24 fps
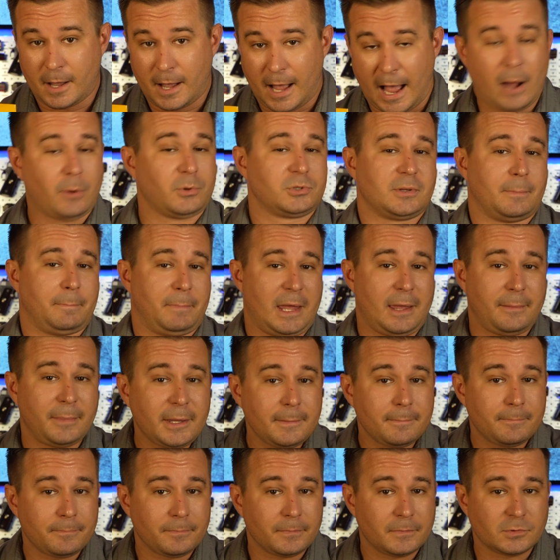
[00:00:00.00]
I was a baby,
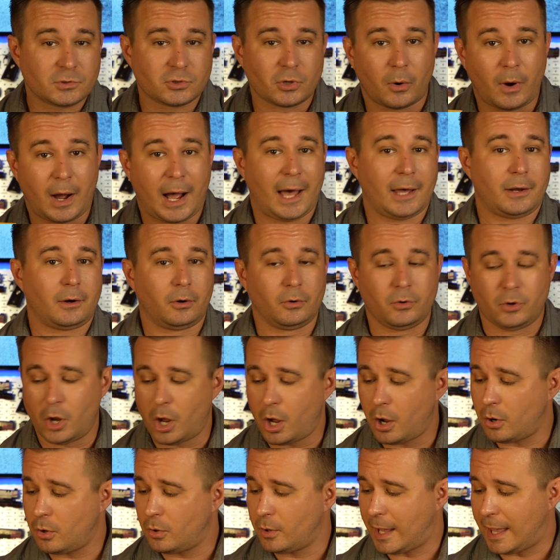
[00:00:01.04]
so I don't
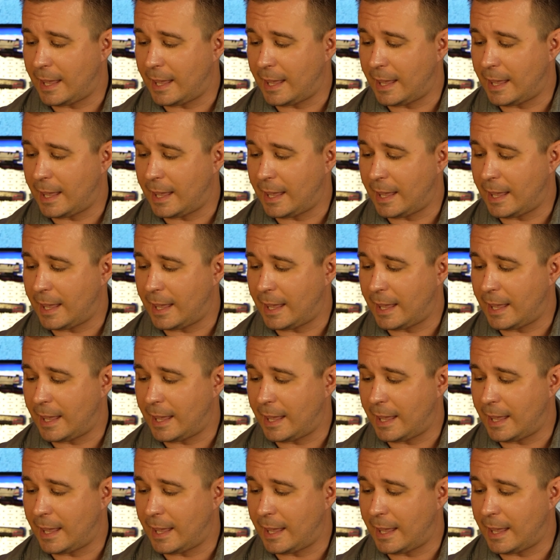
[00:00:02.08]
know,